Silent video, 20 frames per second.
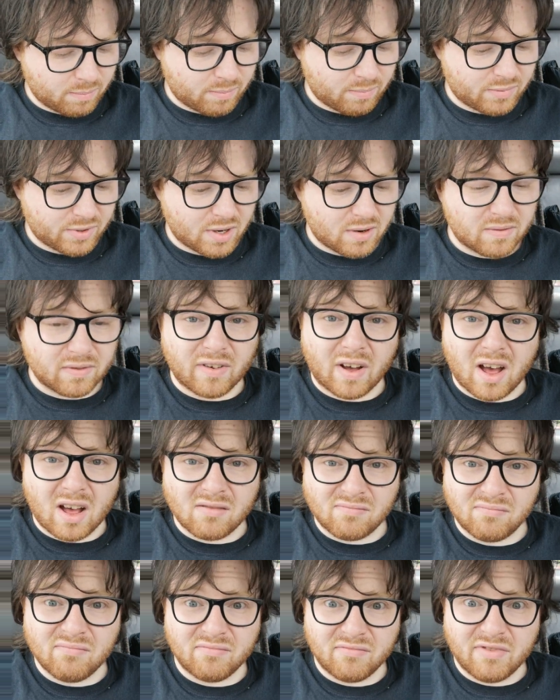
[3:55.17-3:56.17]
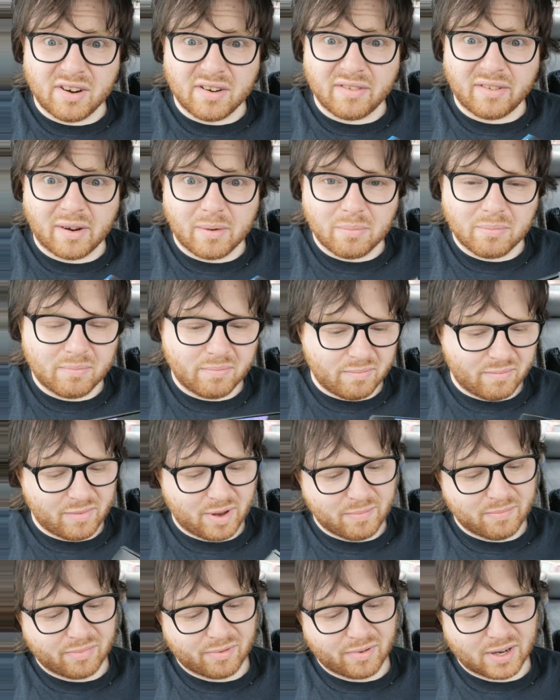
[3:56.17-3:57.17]
so far, very
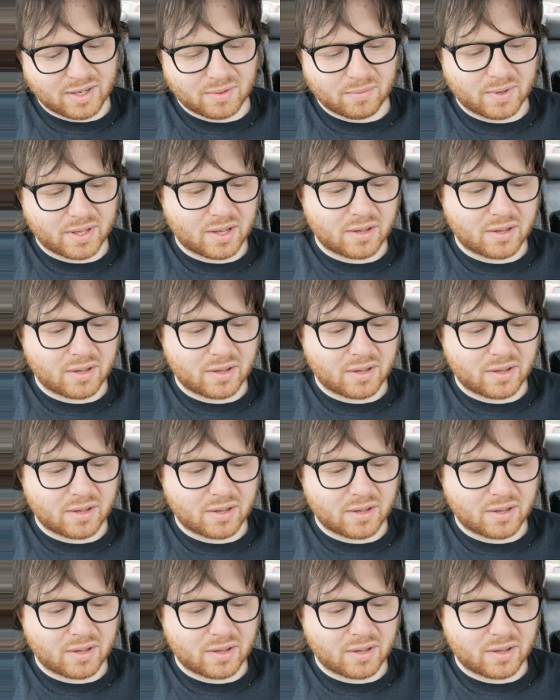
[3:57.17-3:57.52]
impressed with